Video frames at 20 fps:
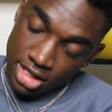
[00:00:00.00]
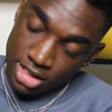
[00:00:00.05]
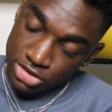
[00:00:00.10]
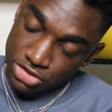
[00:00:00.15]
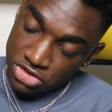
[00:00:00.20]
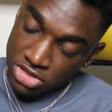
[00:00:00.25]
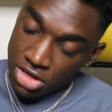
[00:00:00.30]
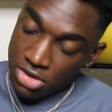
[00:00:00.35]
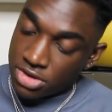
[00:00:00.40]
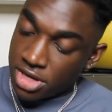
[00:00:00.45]

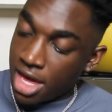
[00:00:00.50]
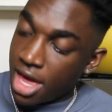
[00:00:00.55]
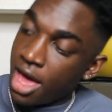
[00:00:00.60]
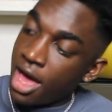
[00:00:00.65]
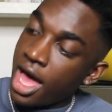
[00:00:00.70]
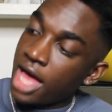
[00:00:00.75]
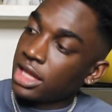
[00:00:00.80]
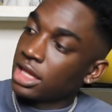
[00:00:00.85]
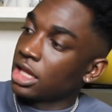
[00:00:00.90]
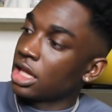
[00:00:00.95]
So,
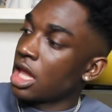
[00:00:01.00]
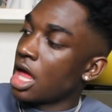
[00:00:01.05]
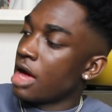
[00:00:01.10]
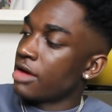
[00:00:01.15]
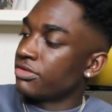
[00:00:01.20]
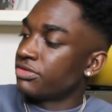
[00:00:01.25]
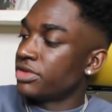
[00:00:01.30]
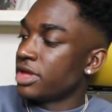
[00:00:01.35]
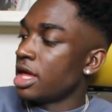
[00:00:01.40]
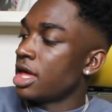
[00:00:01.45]
yeah, I
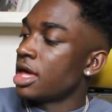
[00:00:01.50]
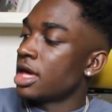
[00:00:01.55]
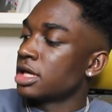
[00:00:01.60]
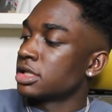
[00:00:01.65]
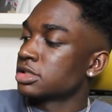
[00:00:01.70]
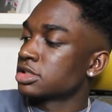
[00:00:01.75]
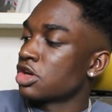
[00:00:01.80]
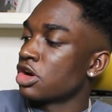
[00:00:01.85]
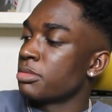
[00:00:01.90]
love this.